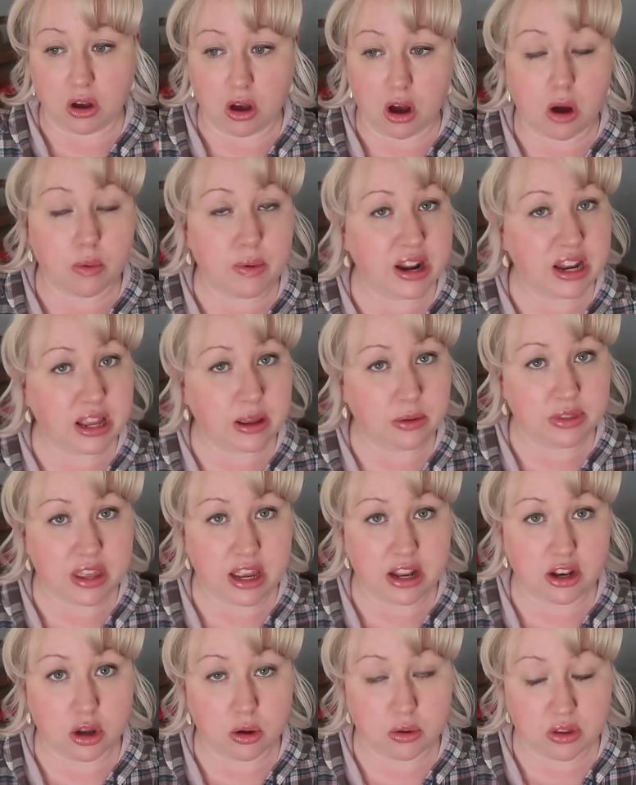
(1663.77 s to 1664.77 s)
already
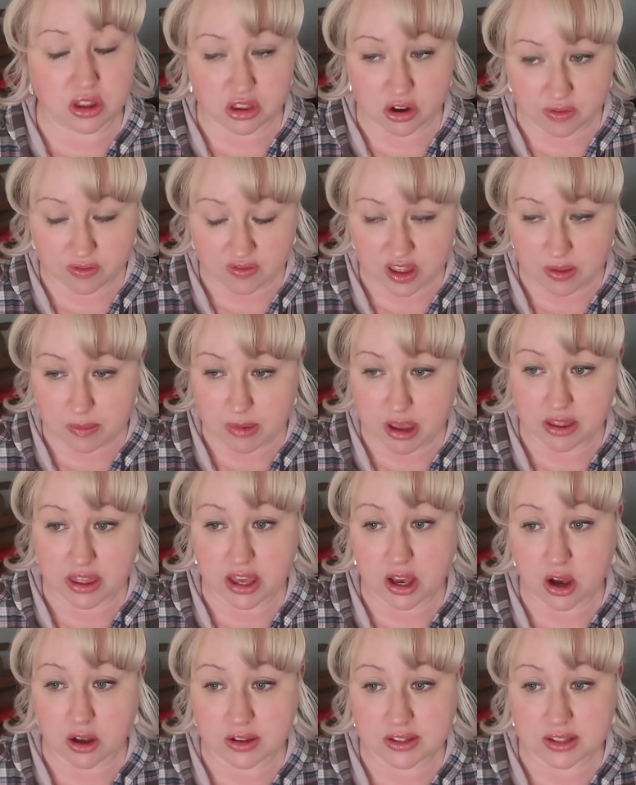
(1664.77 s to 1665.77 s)
they know that they're female
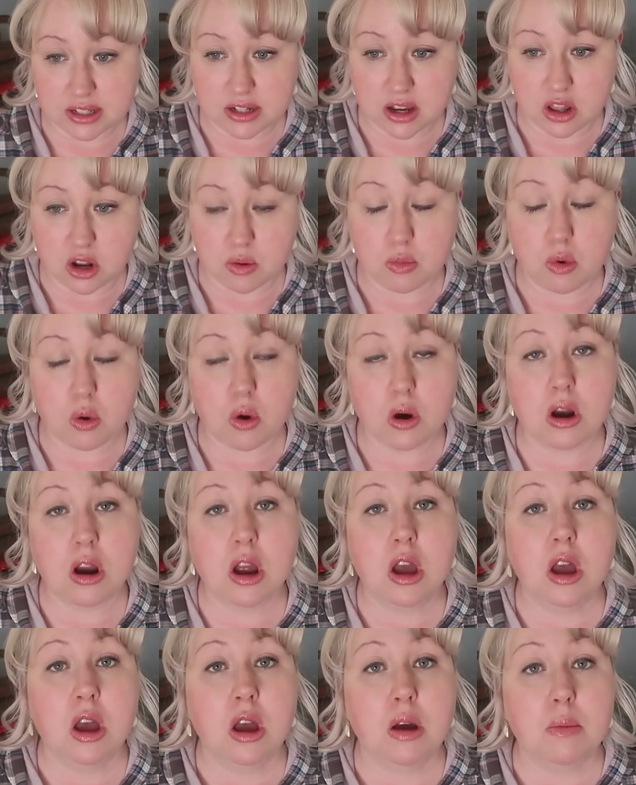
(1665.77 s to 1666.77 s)
they cost a dollar more